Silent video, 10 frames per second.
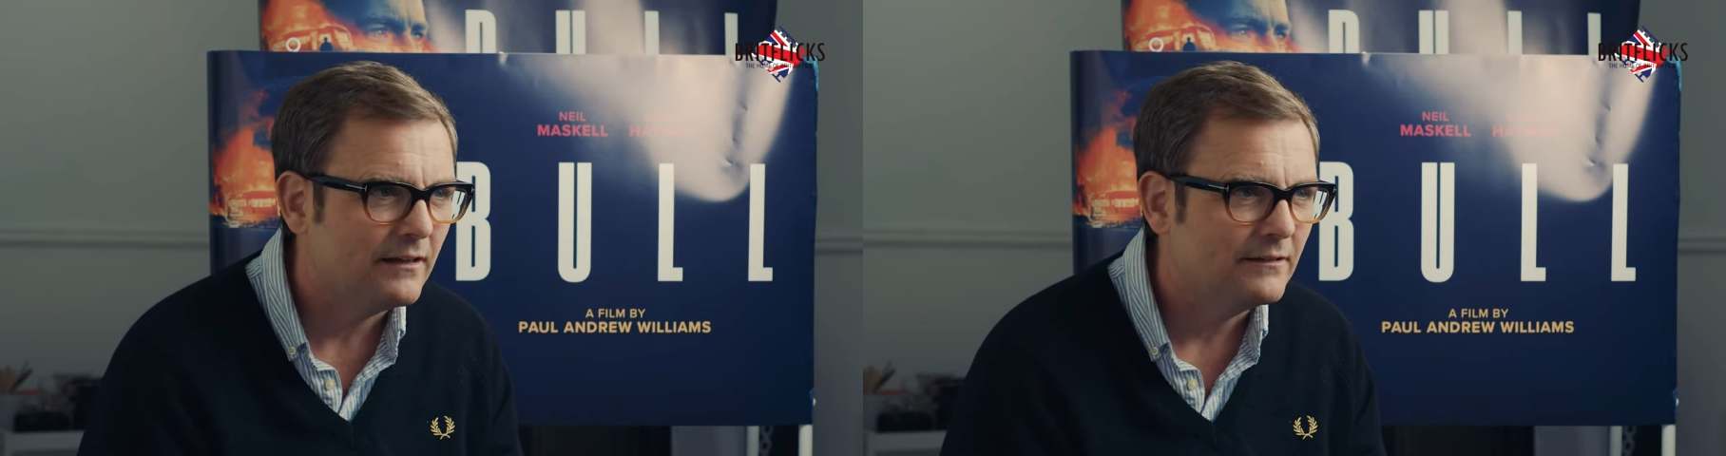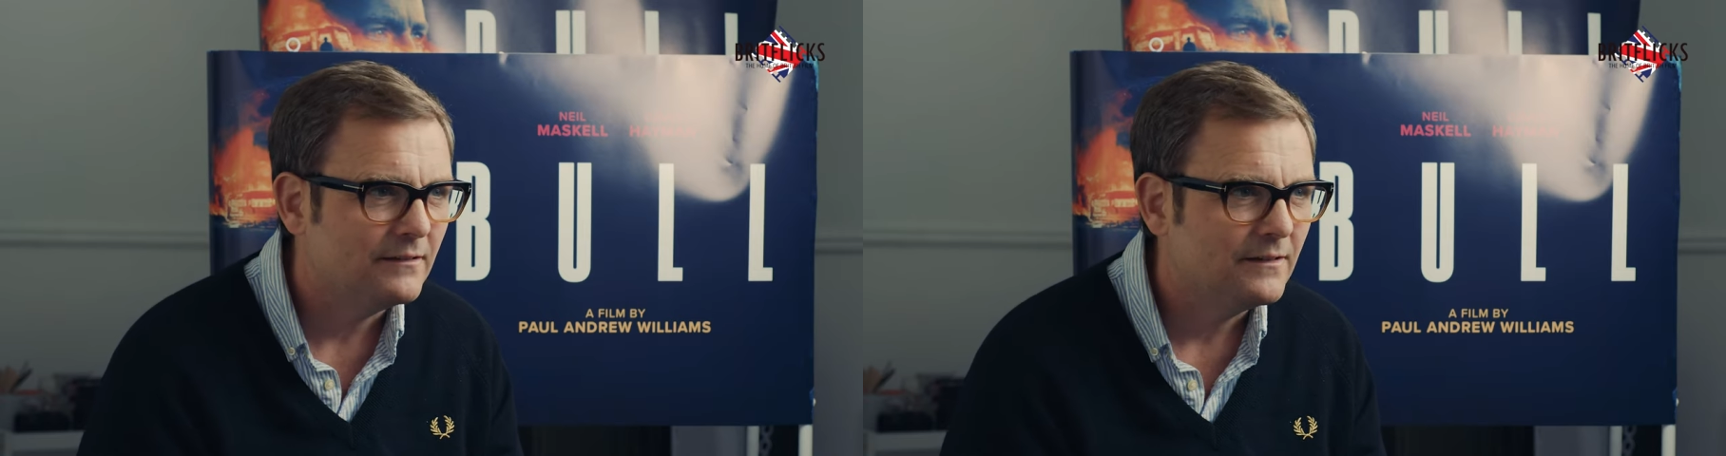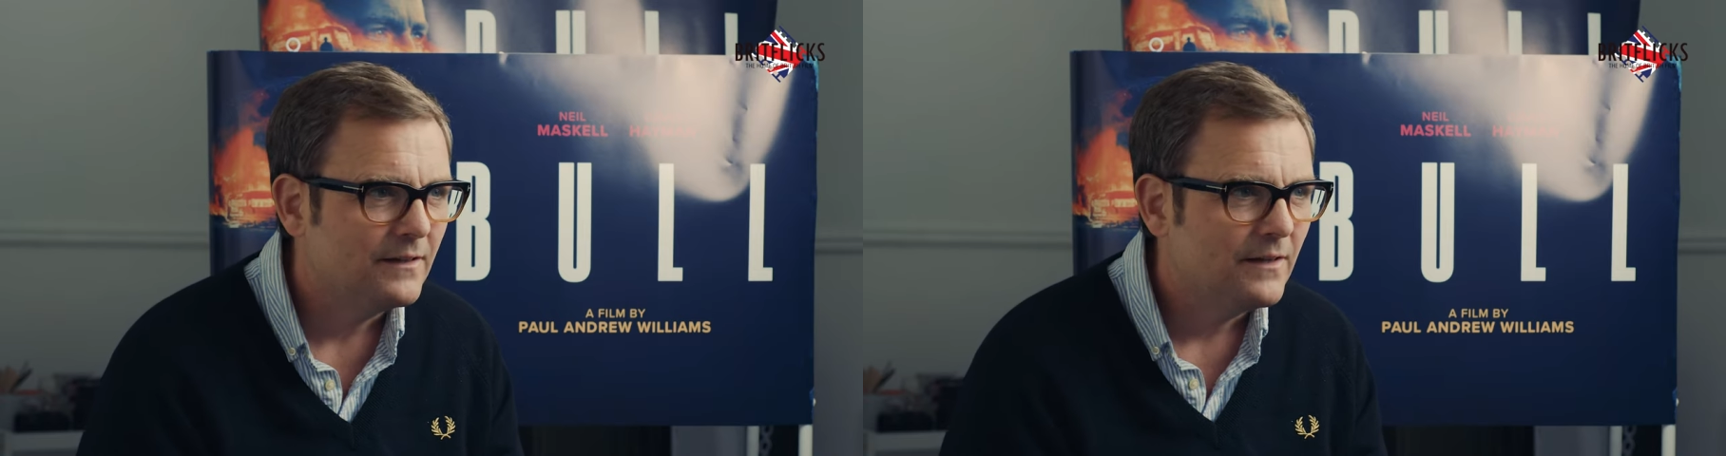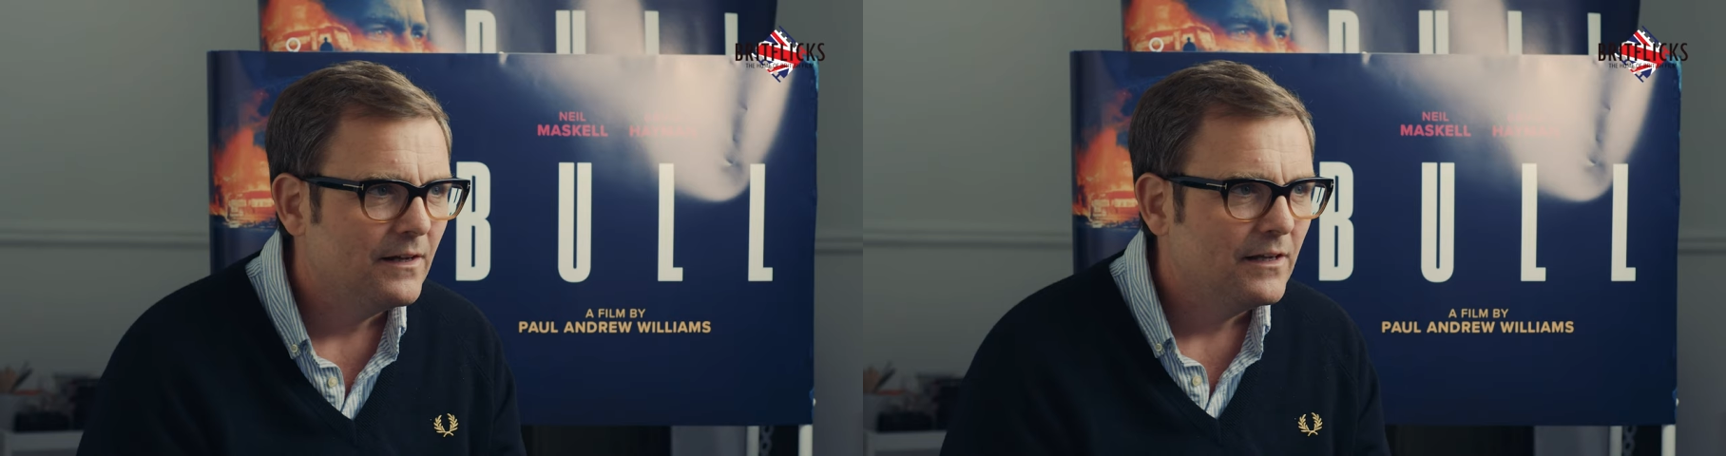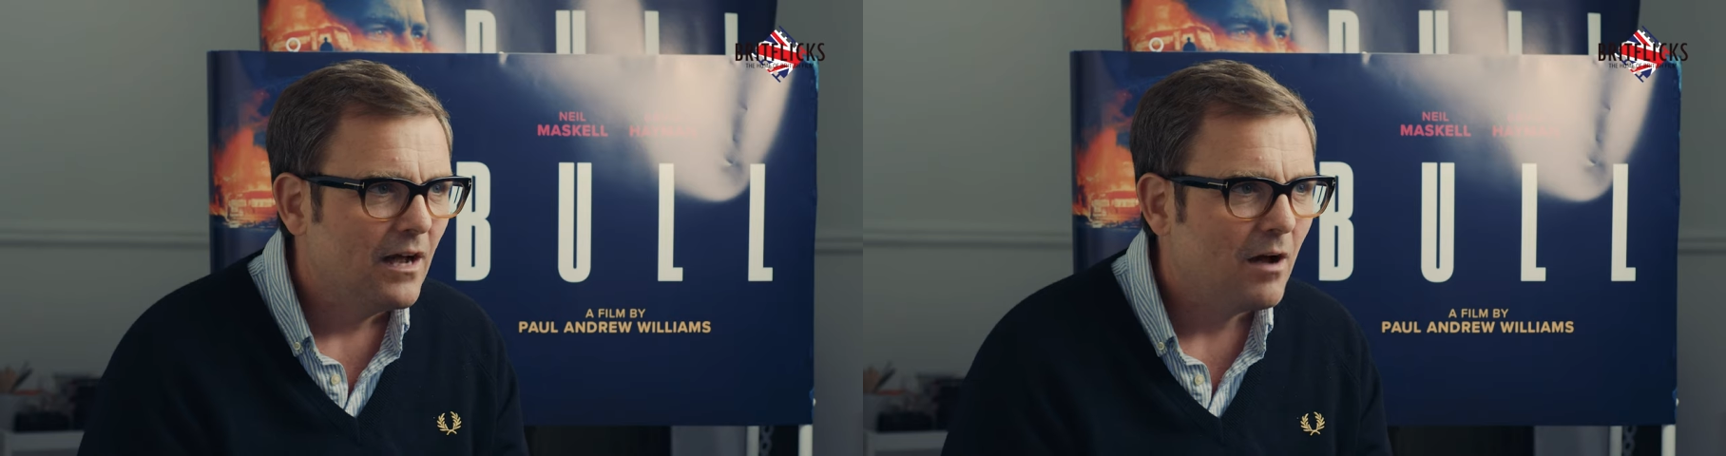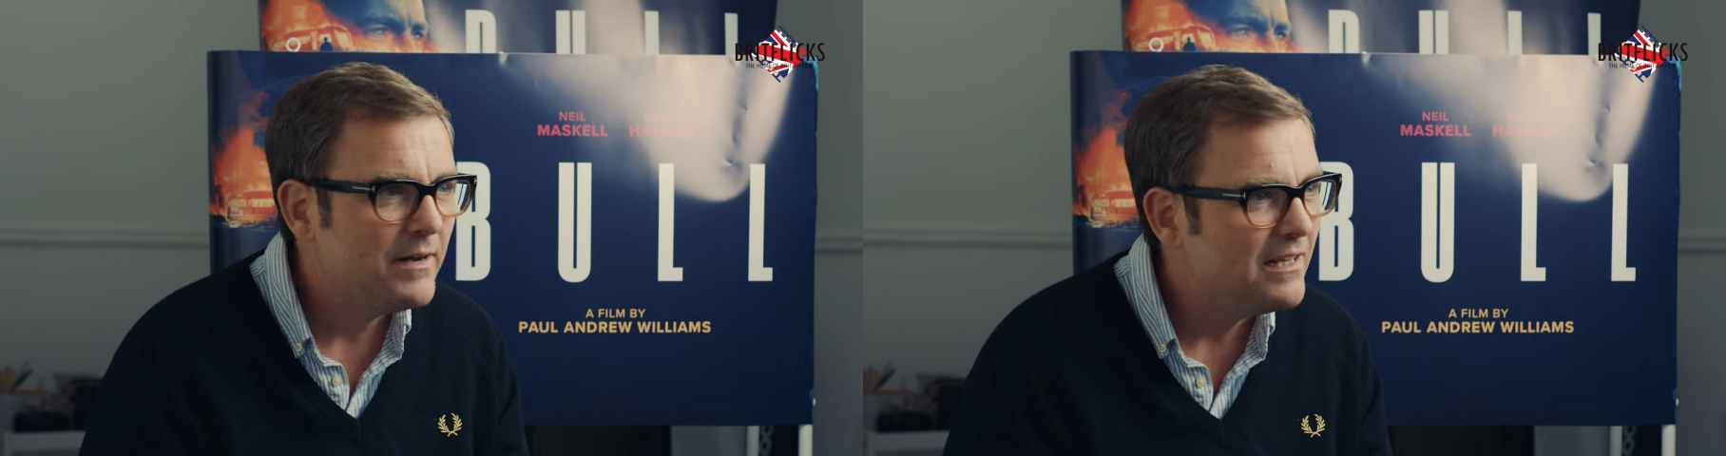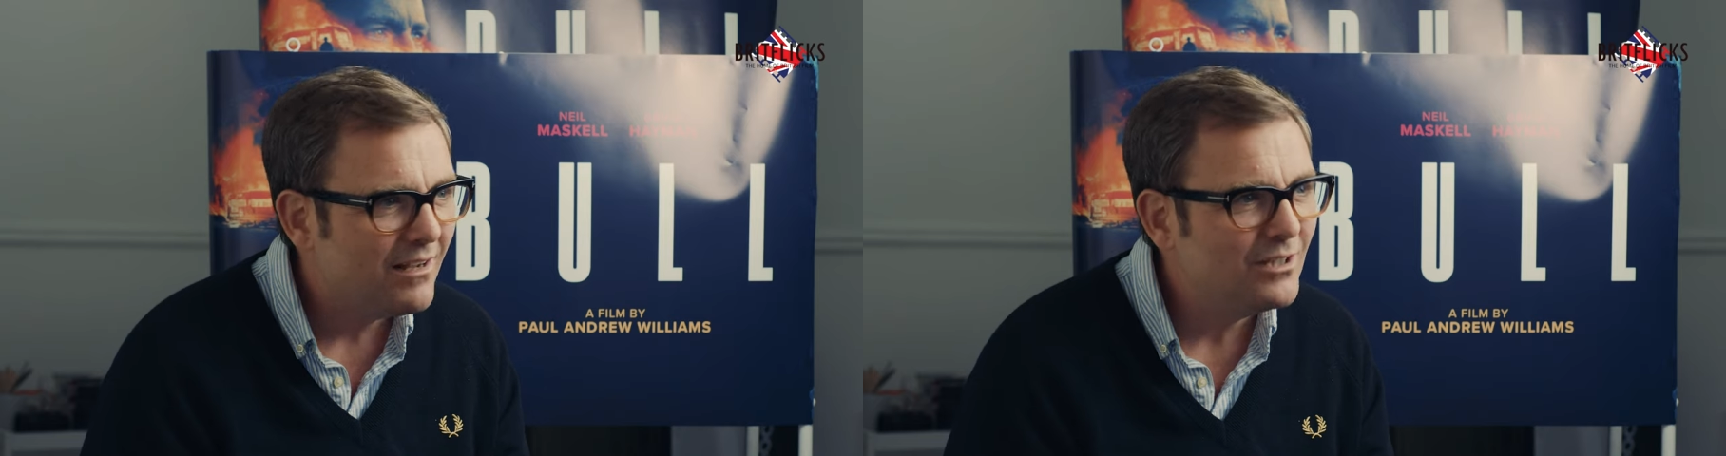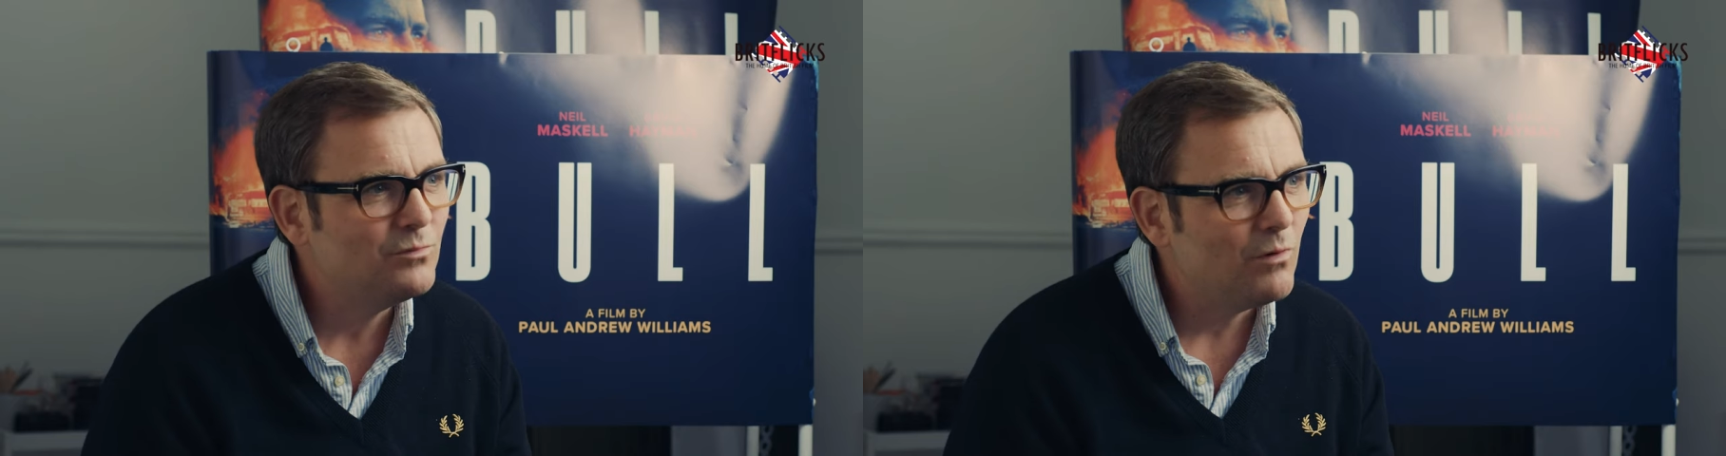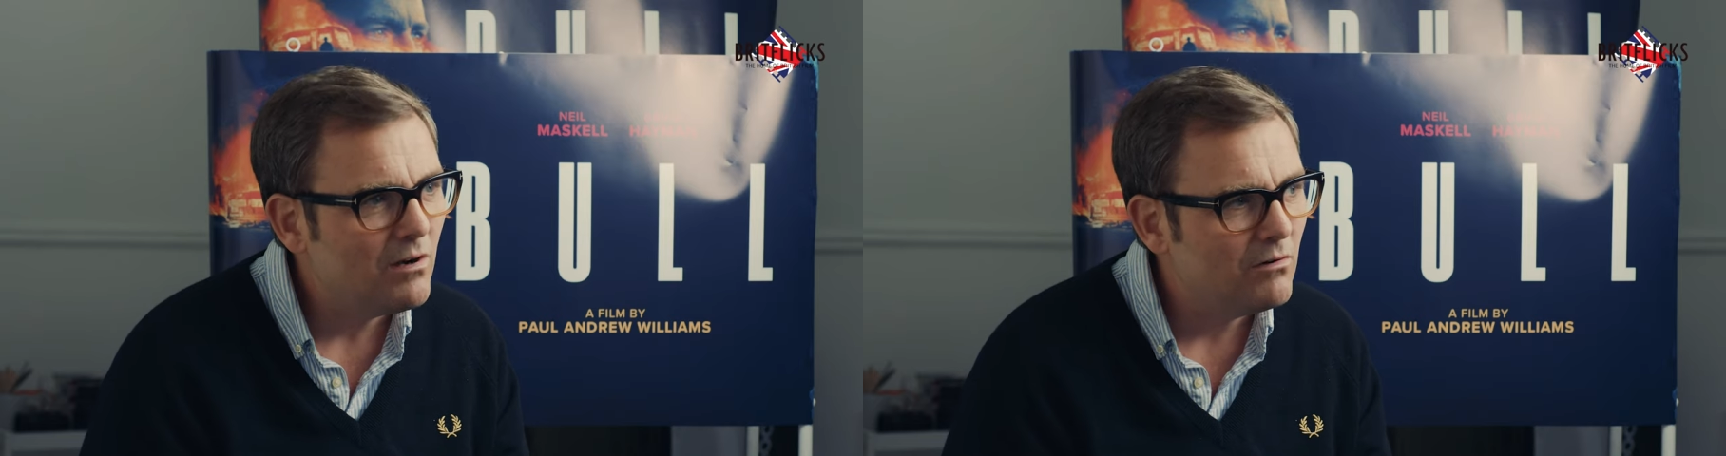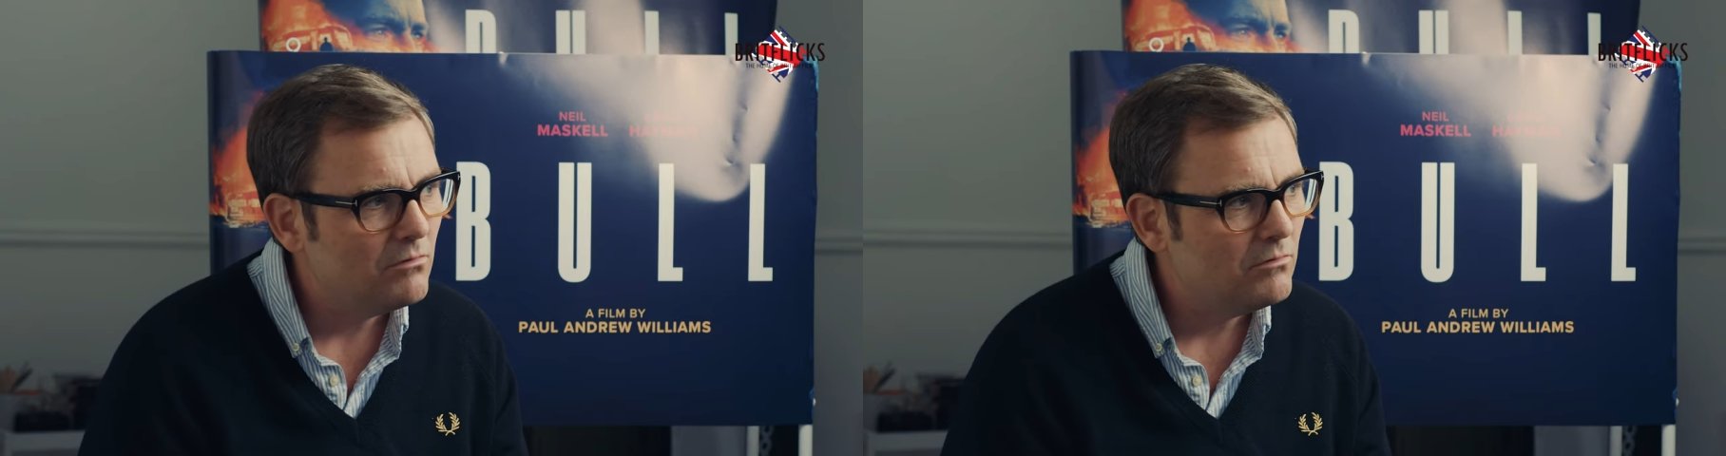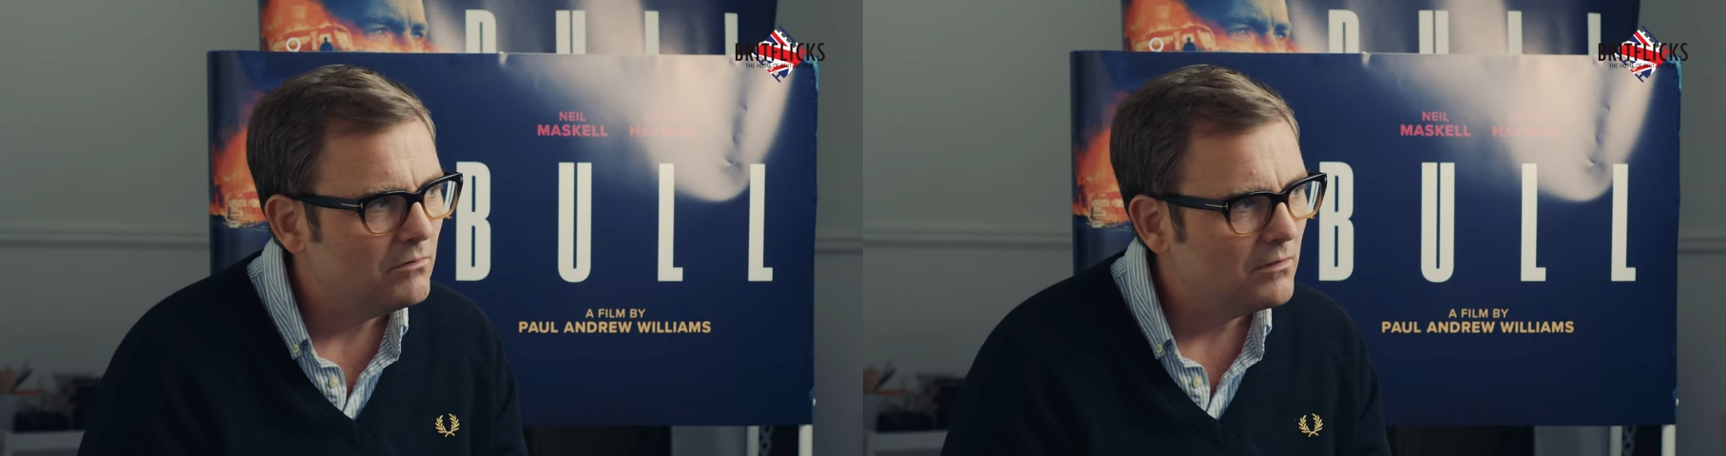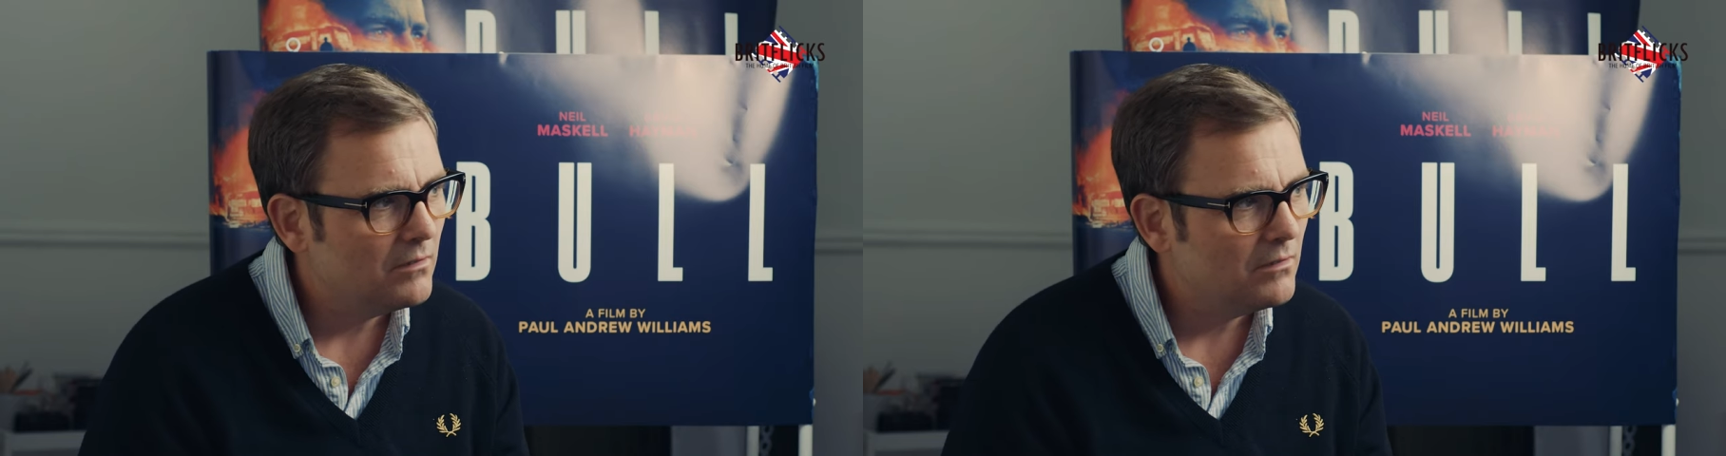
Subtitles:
And I mean, as well,